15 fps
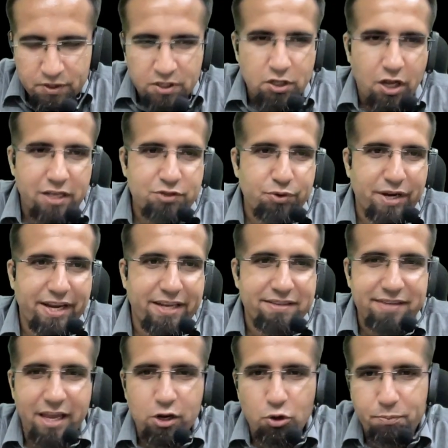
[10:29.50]
Now let's look at
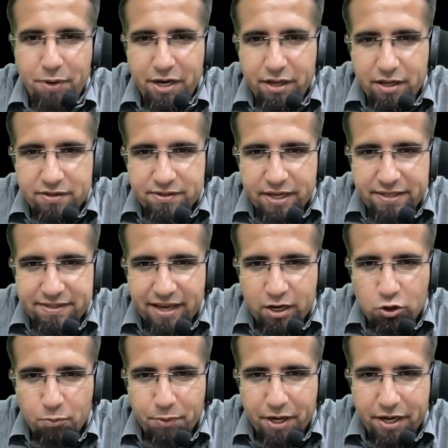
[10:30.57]
encyclopedias.
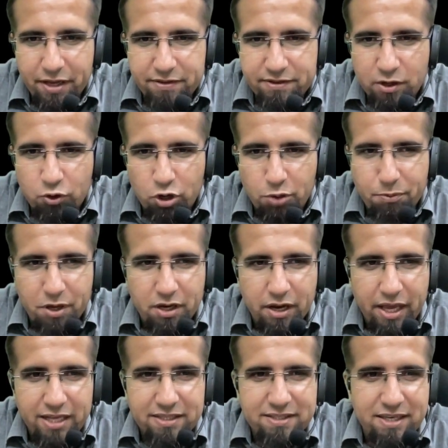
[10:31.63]
Encyclopedias are going to be
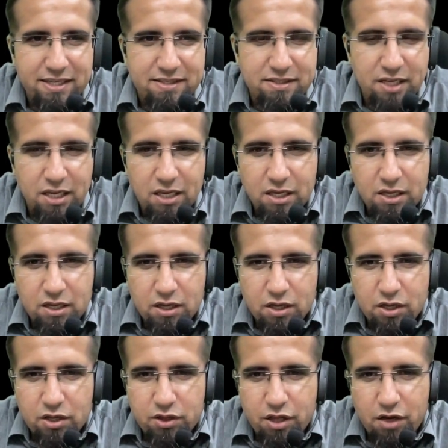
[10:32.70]
960.
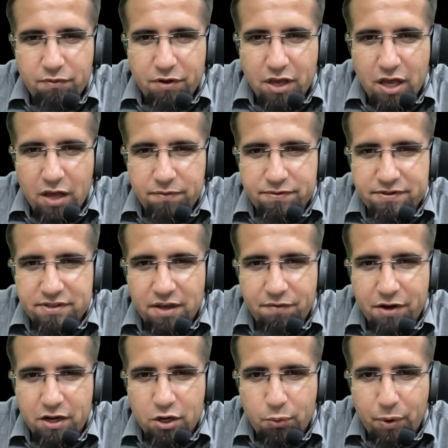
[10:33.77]
Then we have
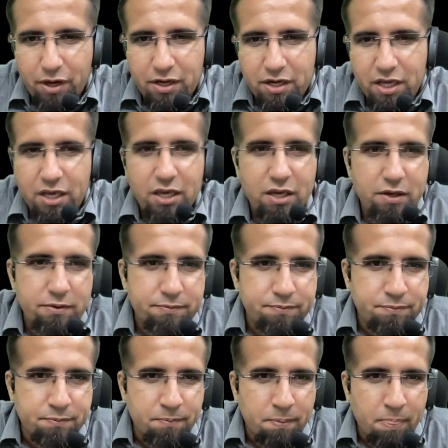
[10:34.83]
720.
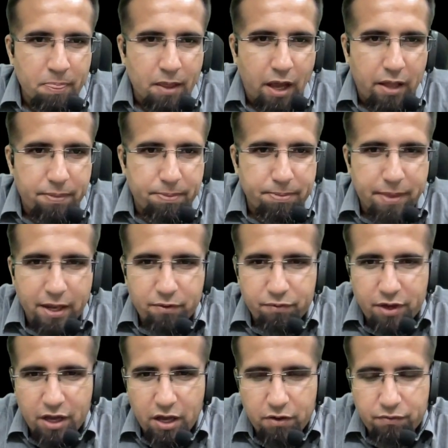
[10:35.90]
And then
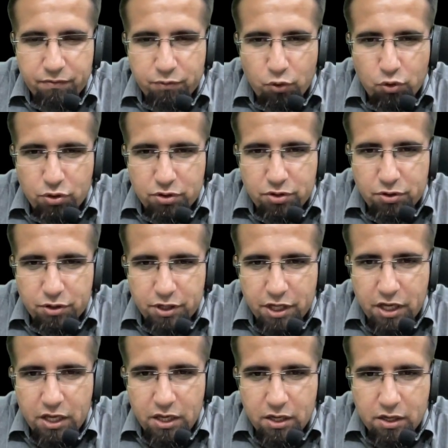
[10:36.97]
we have
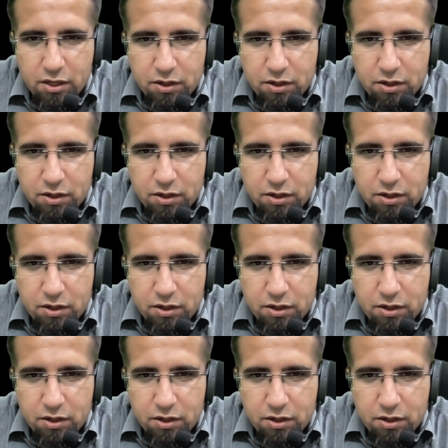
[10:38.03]
430.